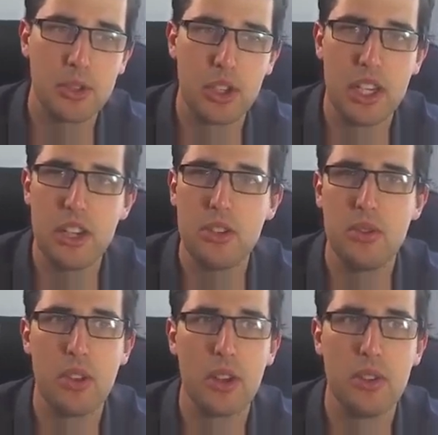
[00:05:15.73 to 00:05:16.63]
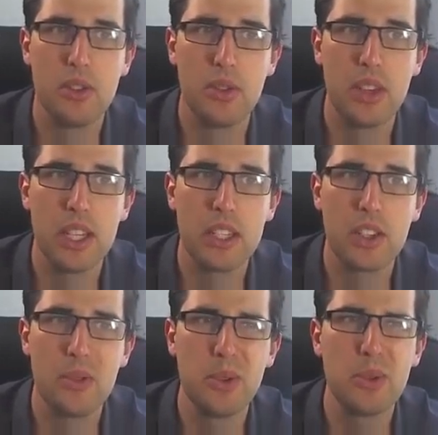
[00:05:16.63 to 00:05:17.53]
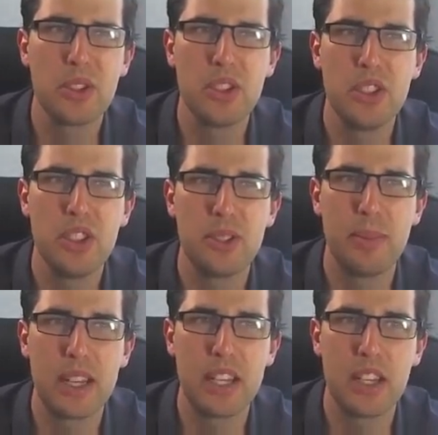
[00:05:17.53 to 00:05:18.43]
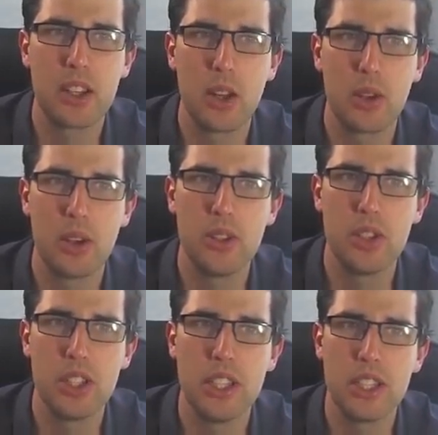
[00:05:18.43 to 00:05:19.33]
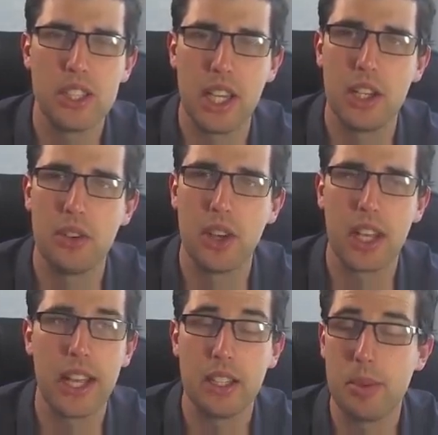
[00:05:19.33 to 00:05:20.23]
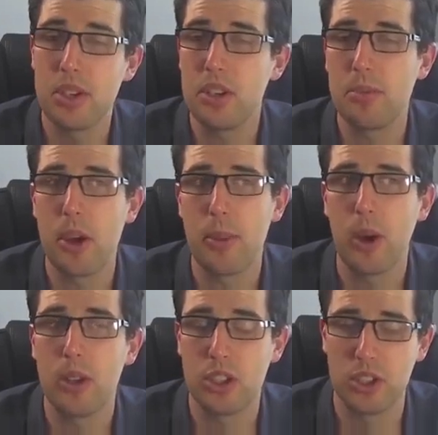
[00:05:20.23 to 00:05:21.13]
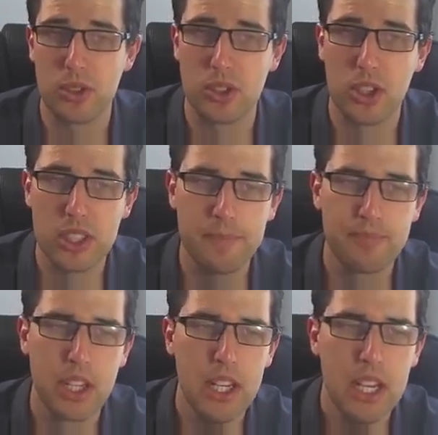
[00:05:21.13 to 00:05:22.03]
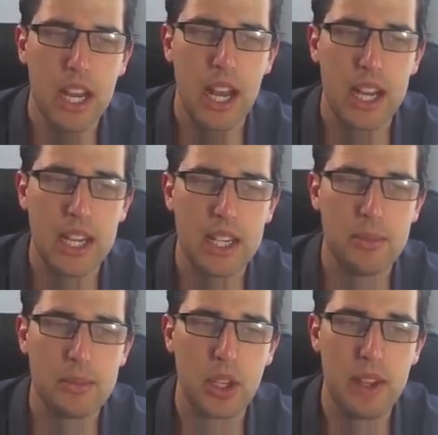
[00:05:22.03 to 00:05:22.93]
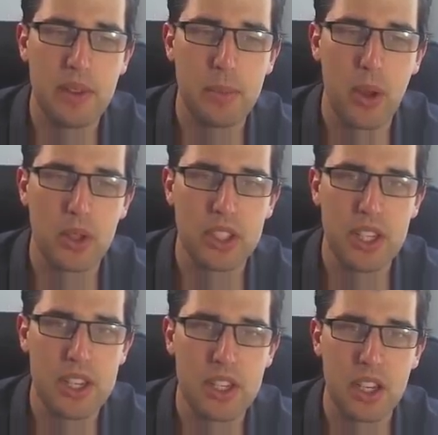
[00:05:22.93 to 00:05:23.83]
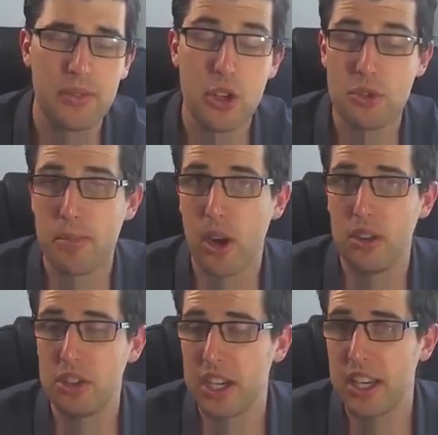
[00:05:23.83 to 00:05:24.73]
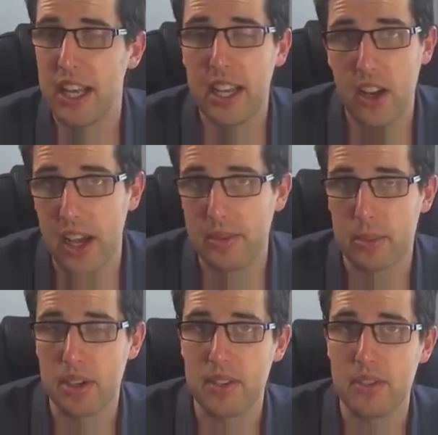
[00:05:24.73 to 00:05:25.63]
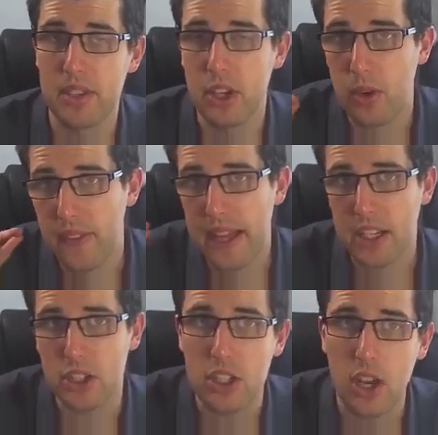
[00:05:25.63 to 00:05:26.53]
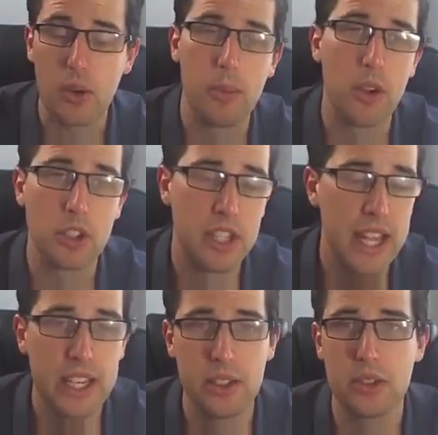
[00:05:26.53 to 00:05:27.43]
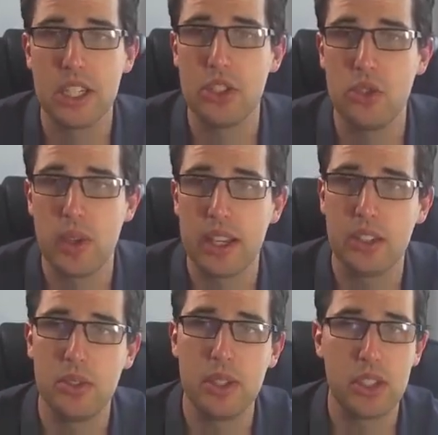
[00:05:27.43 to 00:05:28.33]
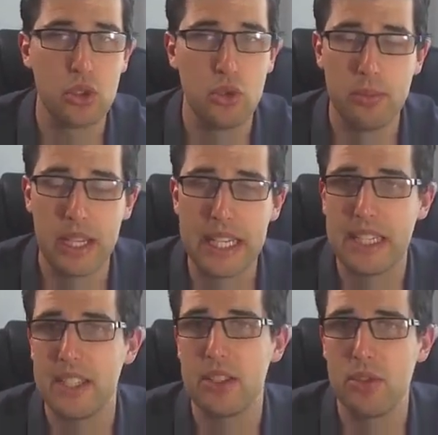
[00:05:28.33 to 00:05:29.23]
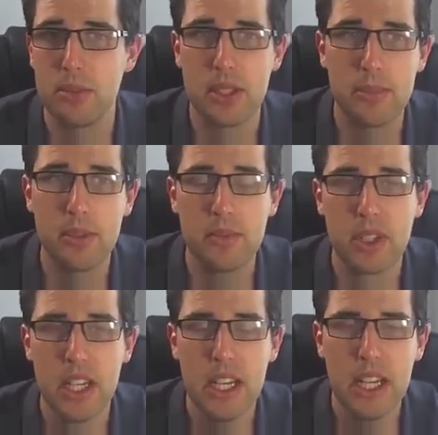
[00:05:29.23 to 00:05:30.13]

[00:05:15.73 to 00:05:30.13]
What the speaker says: So you need to do those two things. I would also suggest making your logo just in the center, okay? Especially on mobile, it just looks nicer. So have your policies, the conversion pirate checkout hack. I have a previous video on that. Just go and watch that. It'll teach you how to do it. Super easy, super simple.